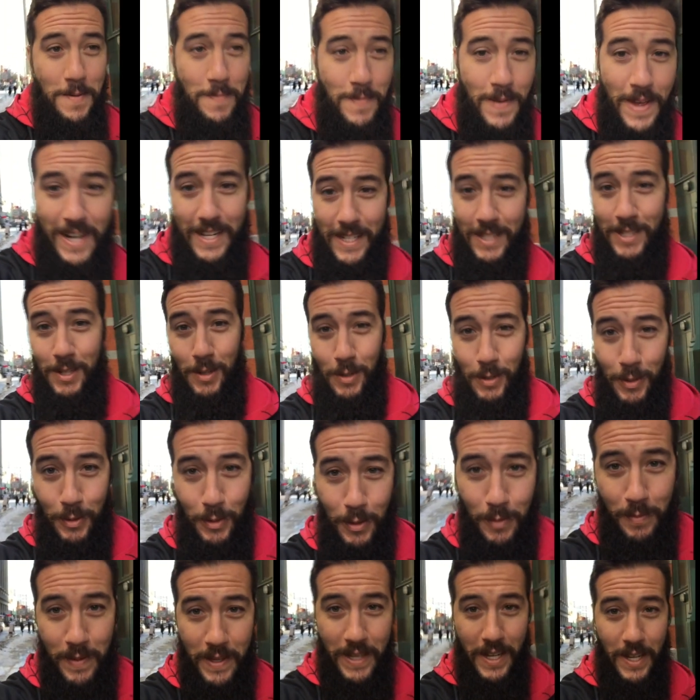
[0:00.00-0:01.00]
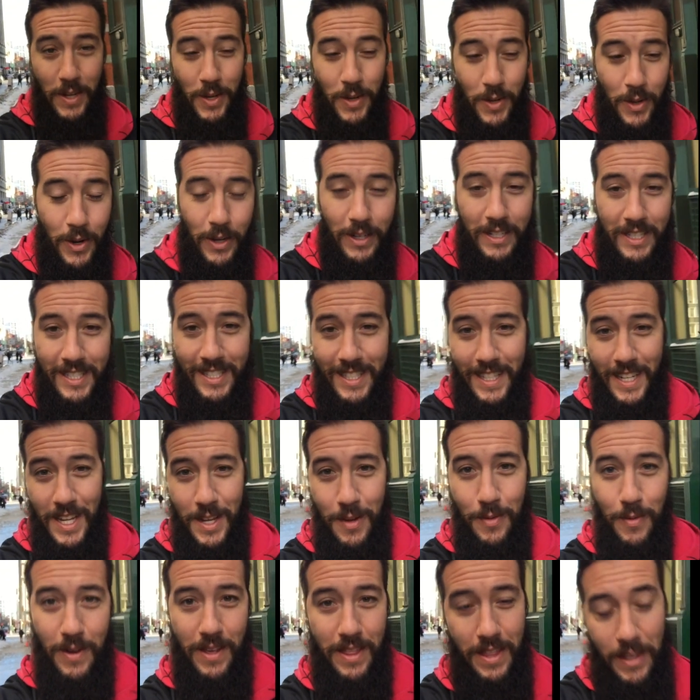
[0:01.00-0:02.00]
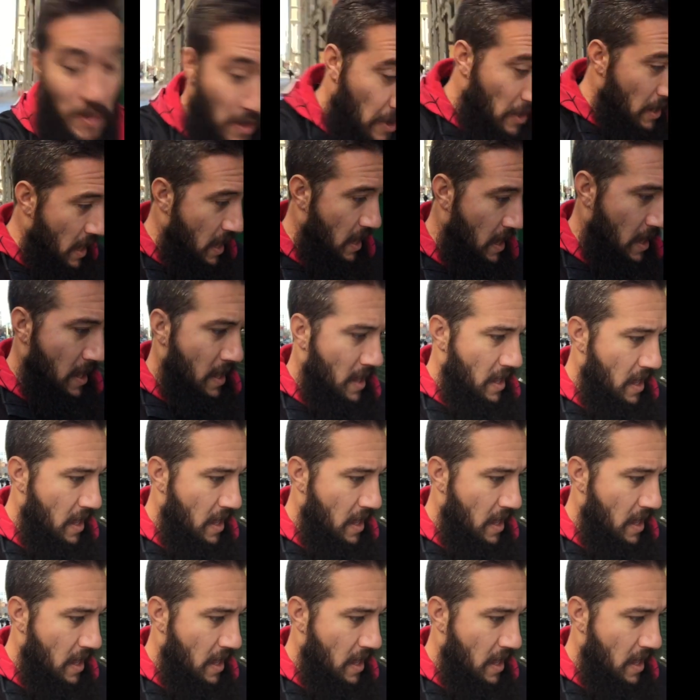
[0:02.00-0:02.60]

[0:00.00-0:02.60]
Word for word: Man, it's so cool being in New York City where the.